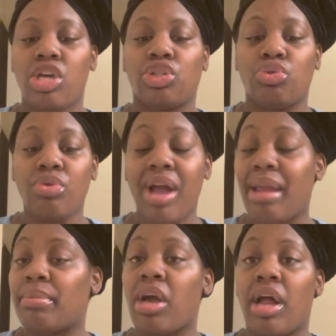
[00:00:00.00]
You got to
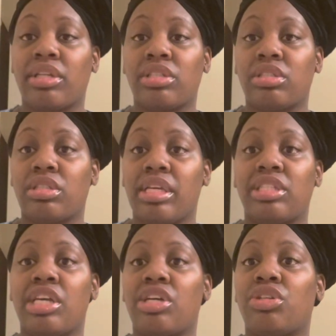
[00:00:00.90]
be honest and
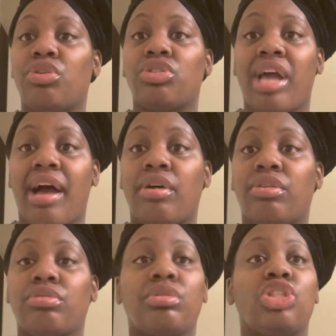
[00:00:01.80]
tell your child
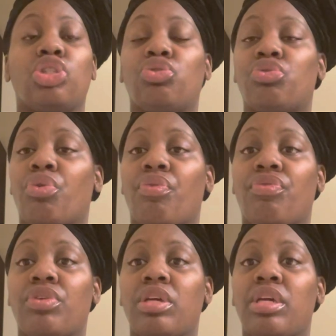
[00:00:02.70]
the truth.
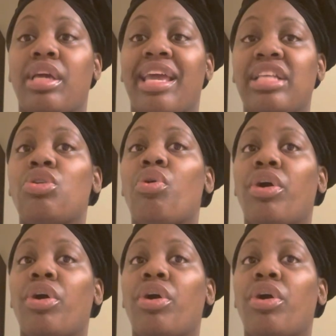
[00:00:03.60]
It's going